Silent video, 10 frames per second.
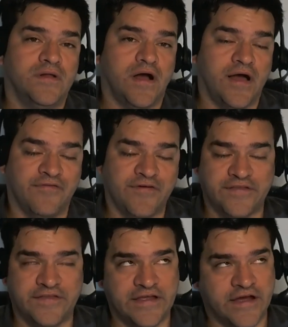I forget
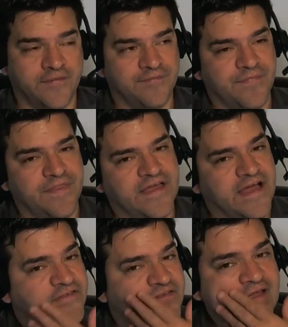the um, the
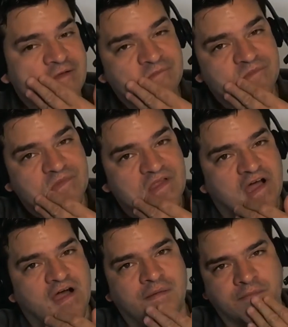guy's name.
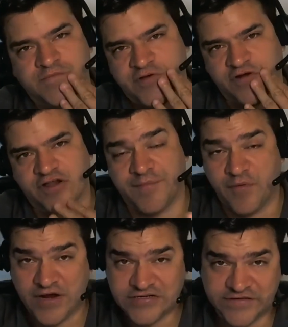Uh, I'm sure you're gonna be
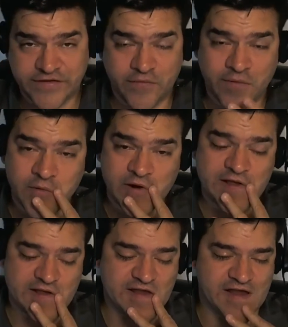watching this at one
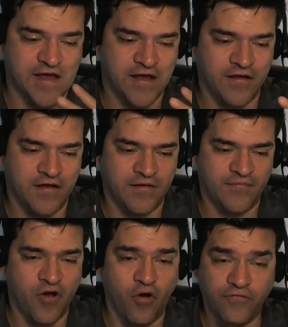point. Uh,
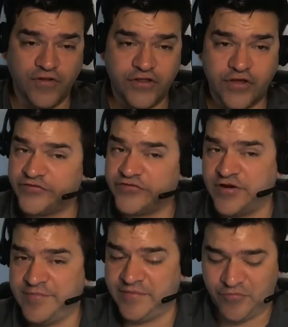hopefully you guys are
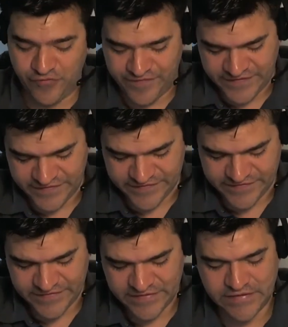gonna be improving
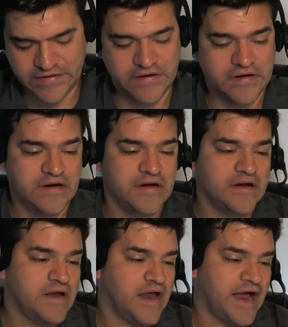this
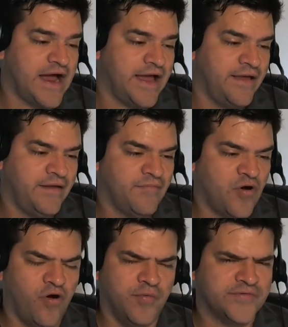I'm
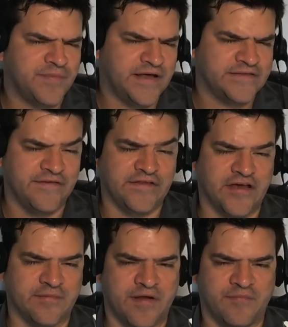almost positive they
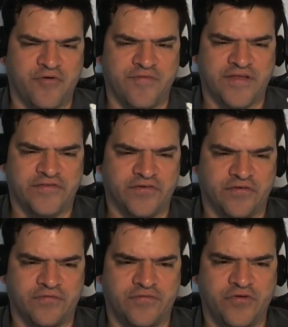talk about improving it,
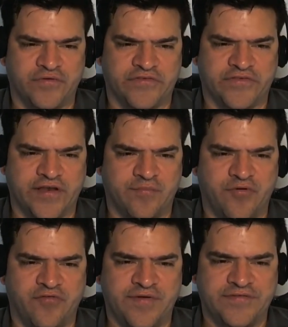so doing slight
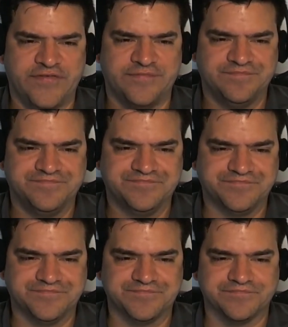improvements.
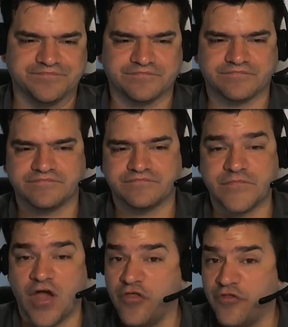
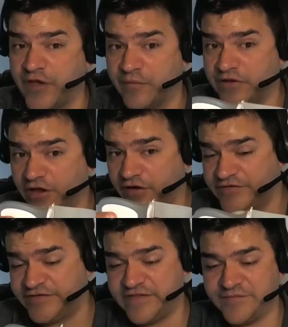Other thing I would love to
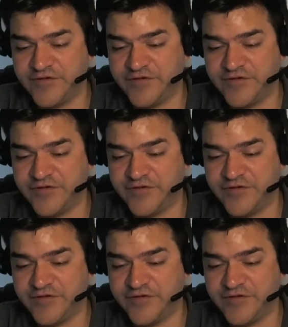see them